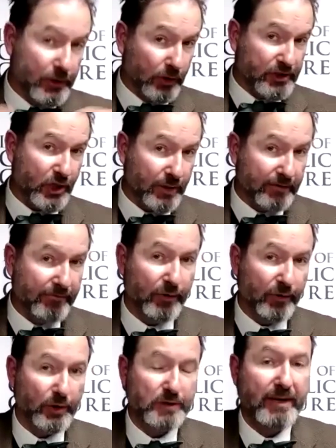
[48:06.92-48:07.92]
also
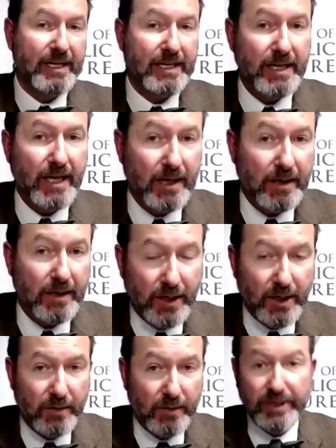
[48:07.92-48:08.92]
influenced many young
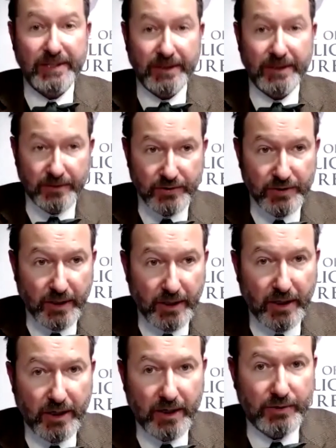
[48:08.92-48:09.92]
Britons
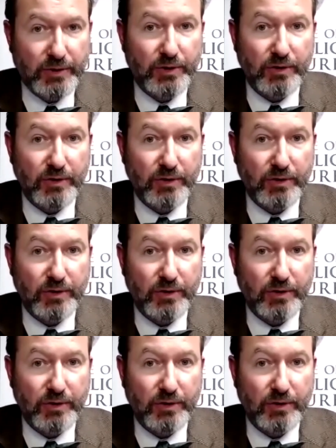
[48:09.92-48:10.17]
uh, to